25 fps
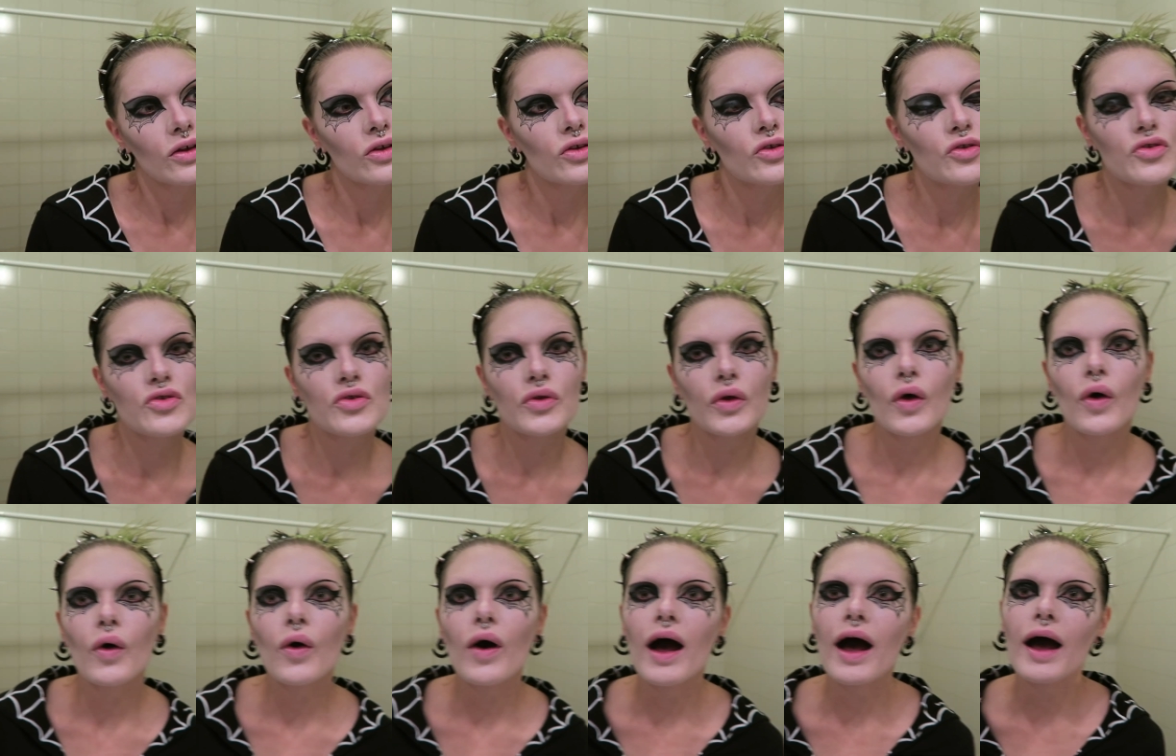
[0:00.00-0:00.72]

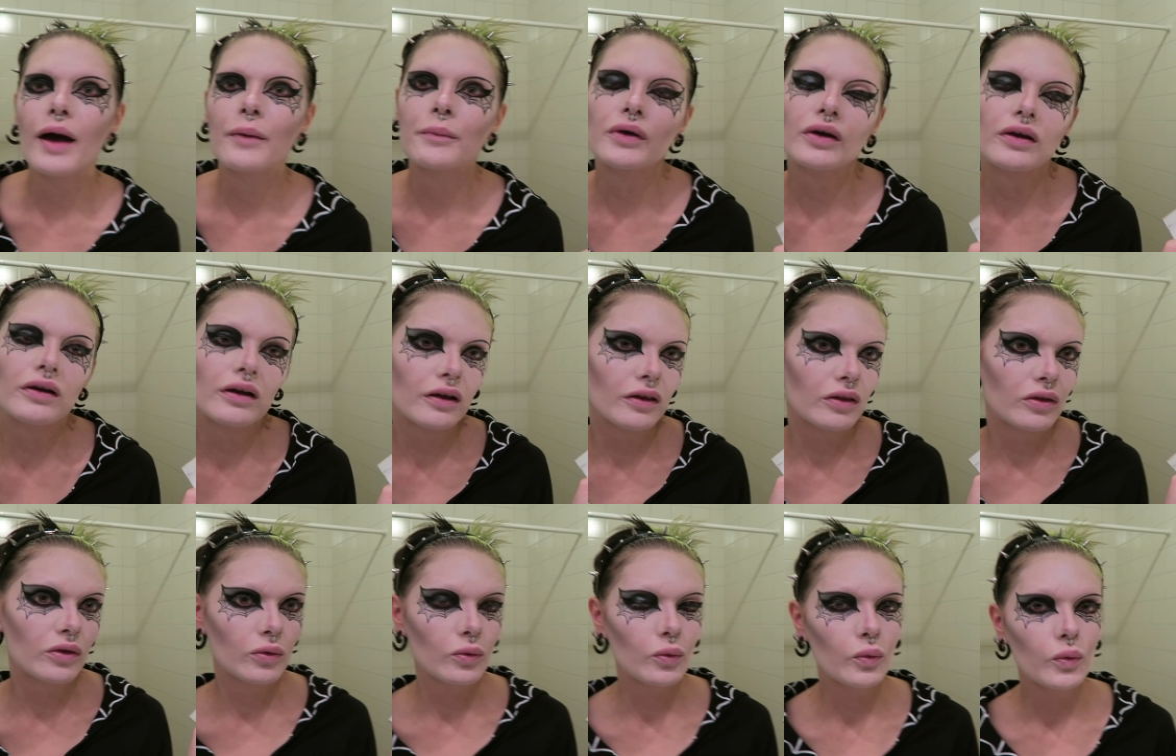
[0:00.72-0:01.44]
So I'm
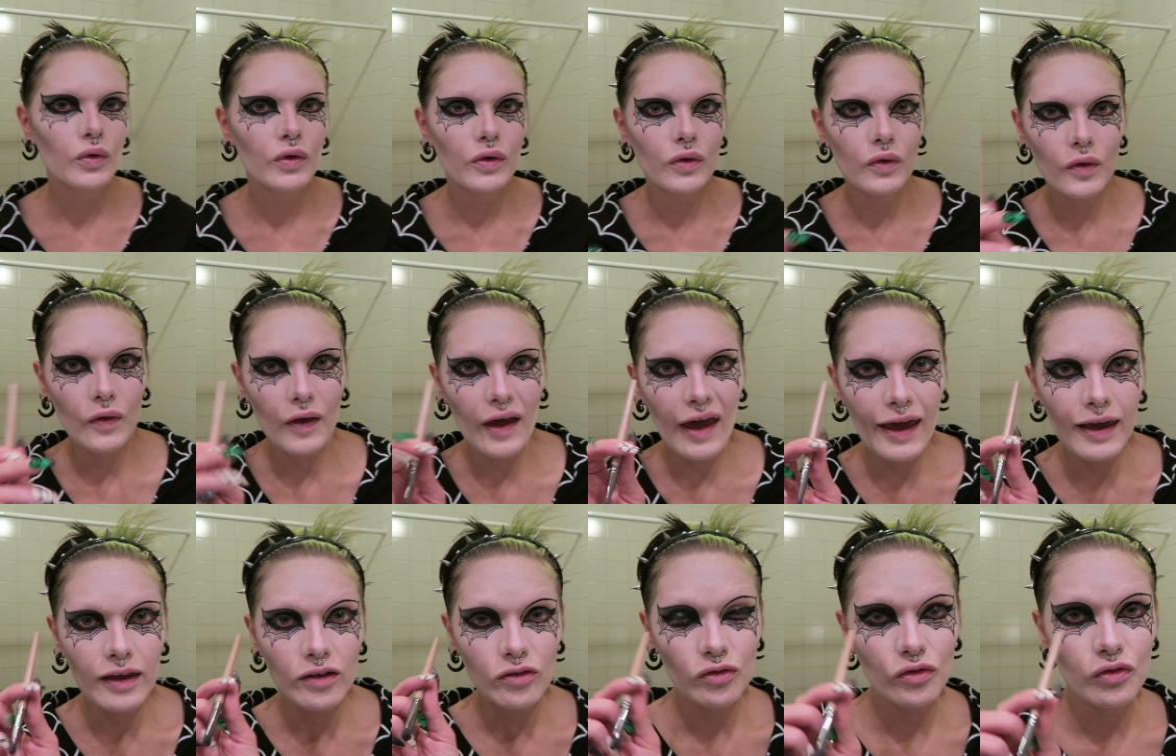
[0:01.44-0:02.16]
gonna do the
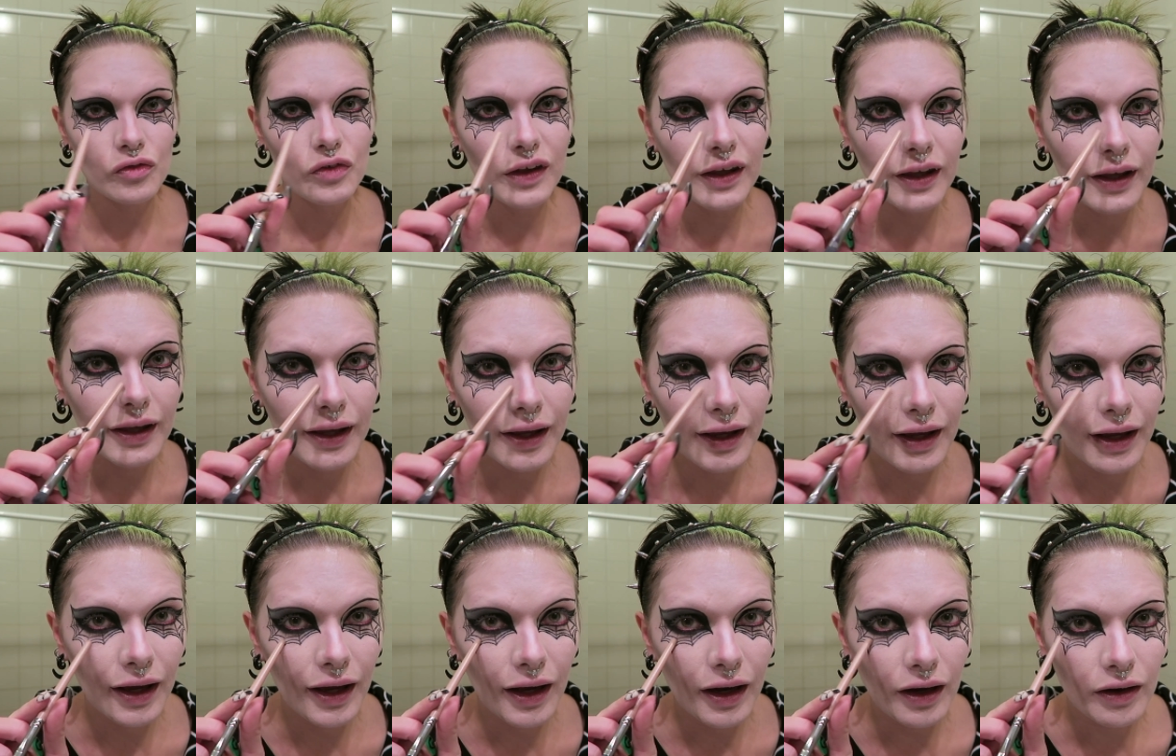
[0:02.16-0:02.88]
same thing
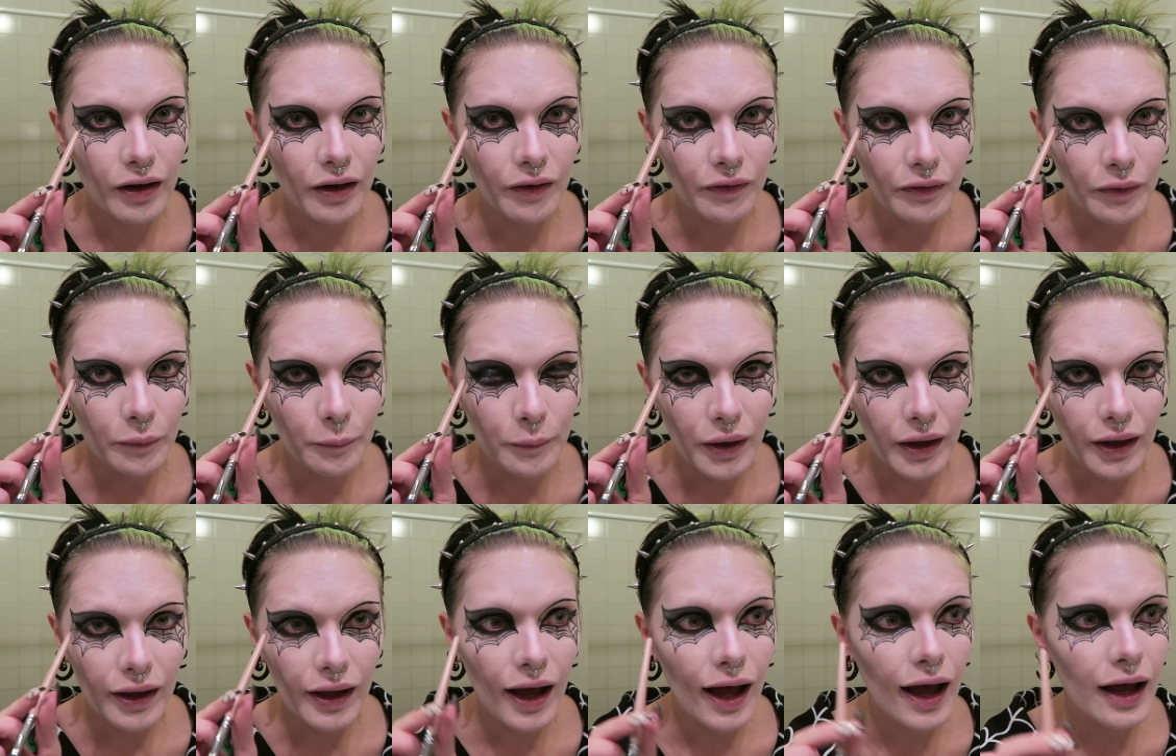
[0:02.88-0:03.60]
here under
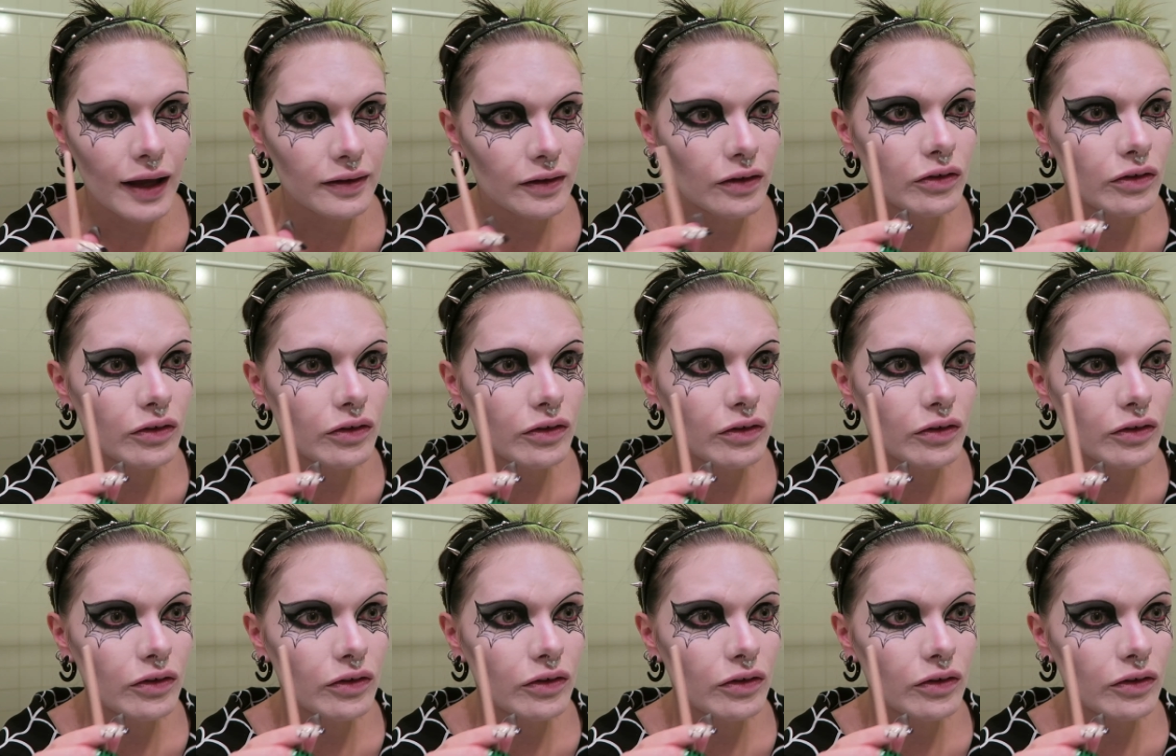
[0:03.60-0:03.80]
my eyes.